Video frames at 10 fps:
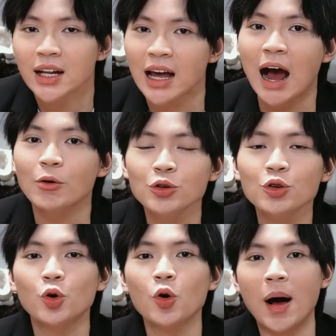Now, how do you
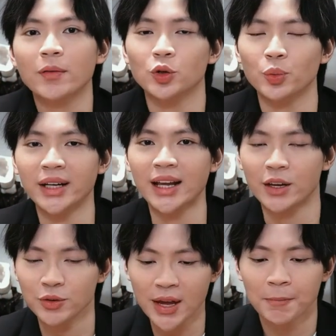go about doing that?
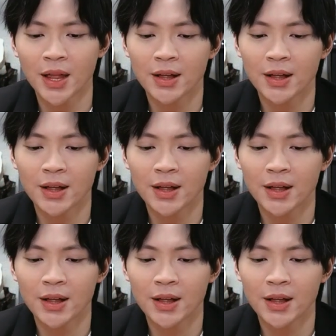You see,